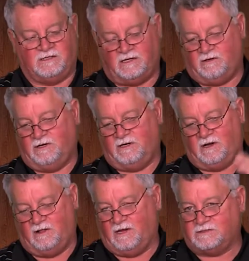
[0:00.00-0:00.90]
I don't need
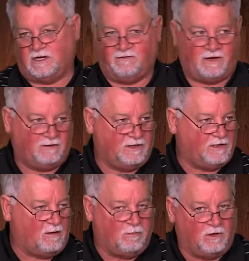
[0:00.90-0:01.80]
all that stuff. I don't need
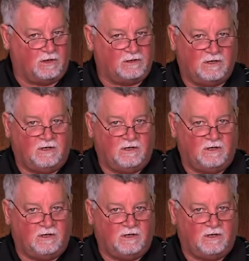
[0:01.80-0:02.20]
that book.